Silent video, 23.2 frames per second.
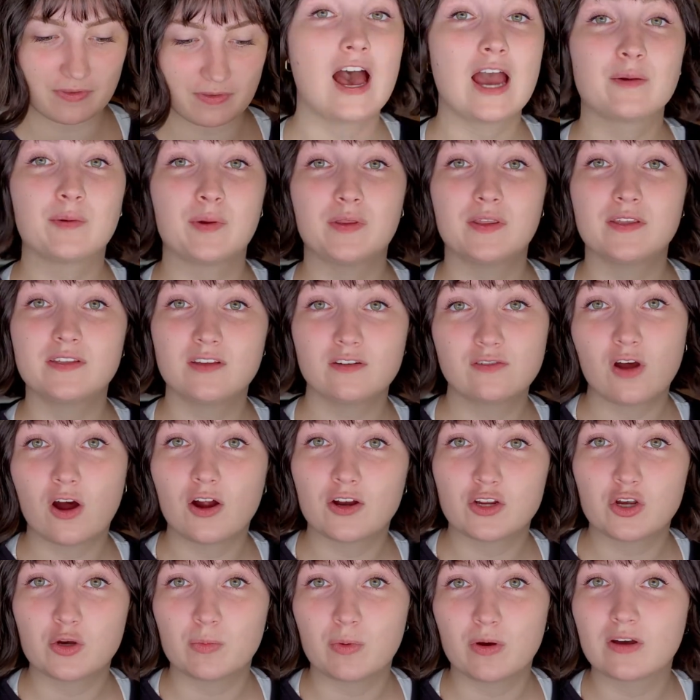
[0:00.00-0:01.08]
I read this on
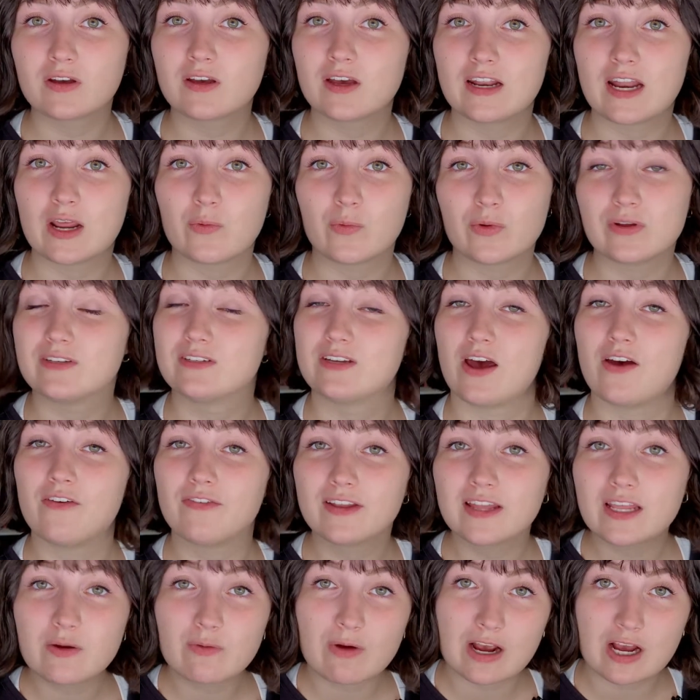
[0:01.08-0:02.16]
audiobook, and I would
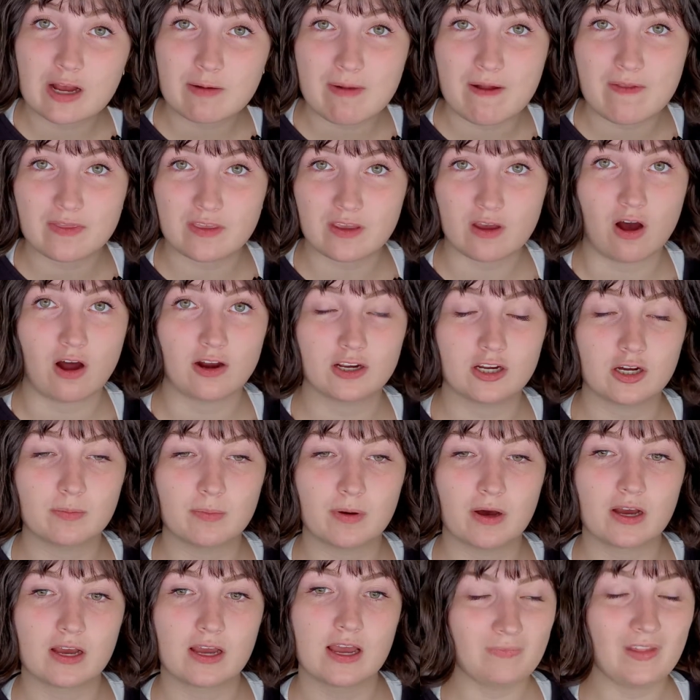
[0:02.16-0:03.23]
definitely recommend the
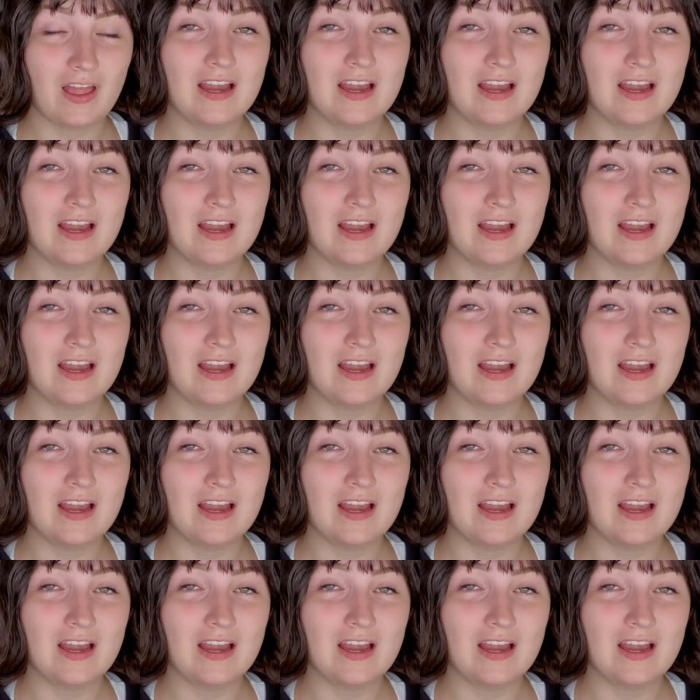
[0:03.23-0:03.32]
audiobook.